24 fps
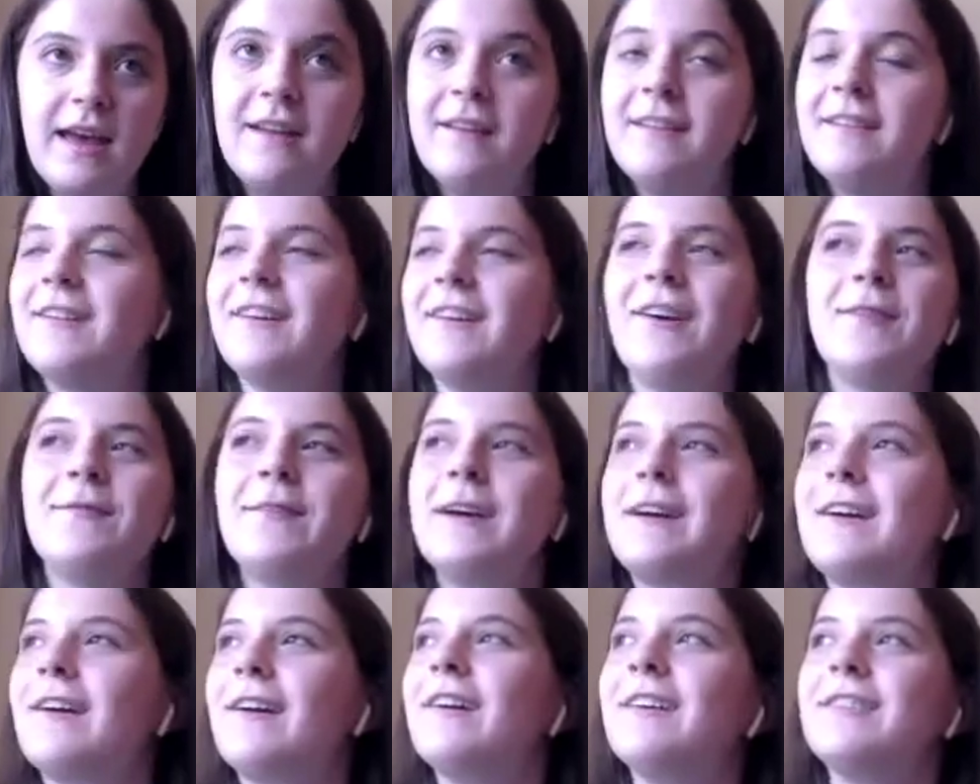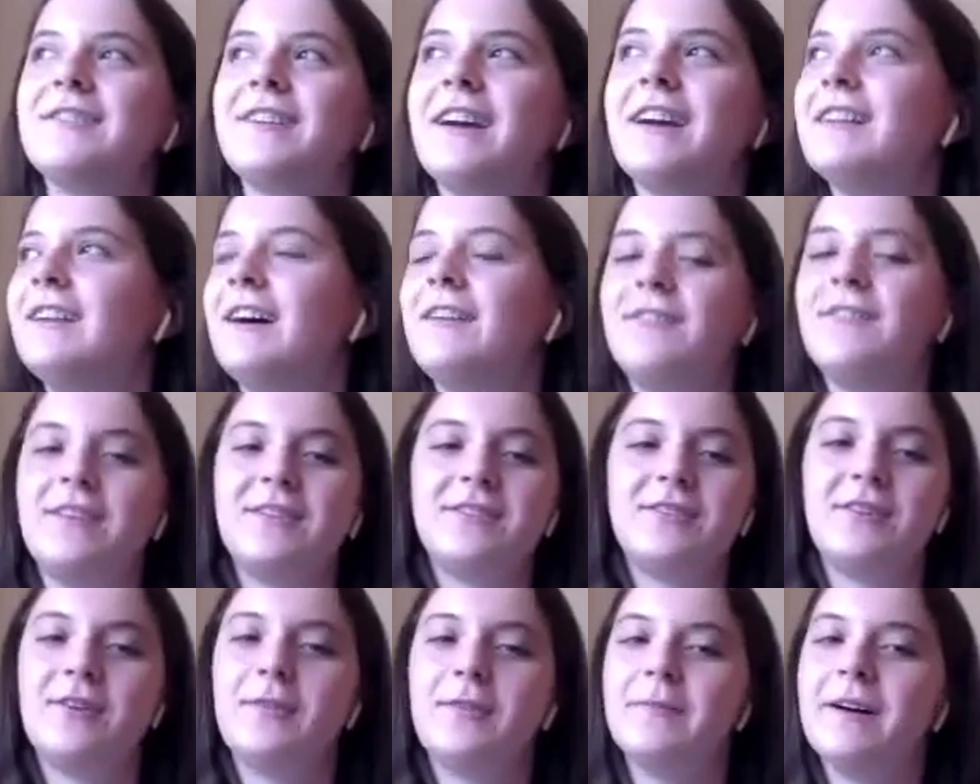And oh my gosh, I love
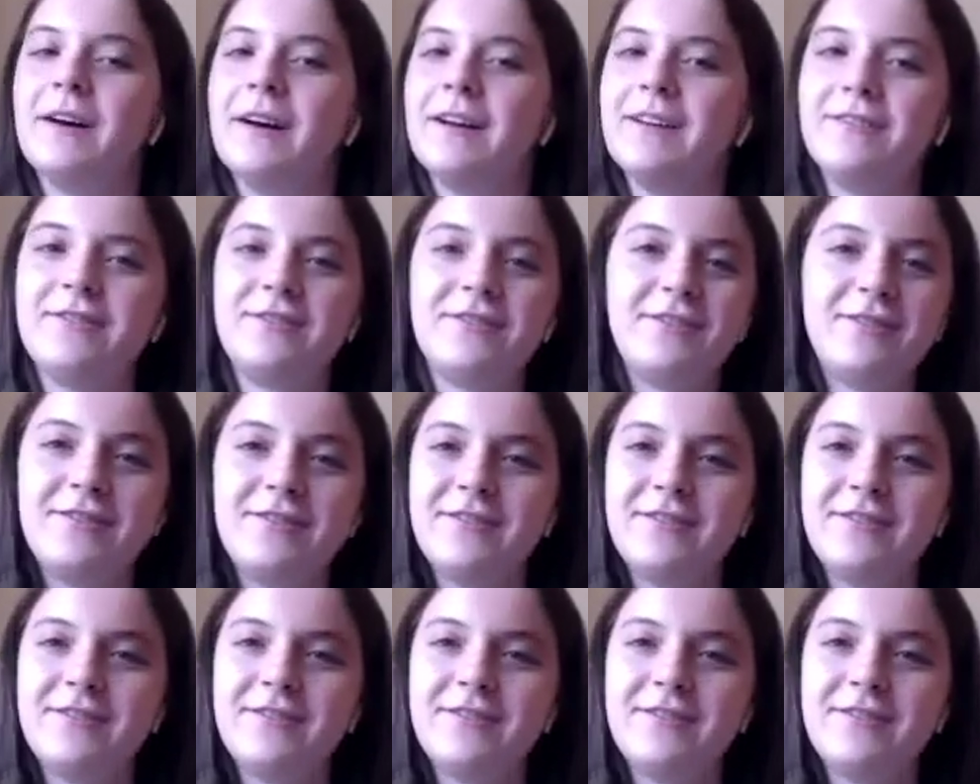it so much.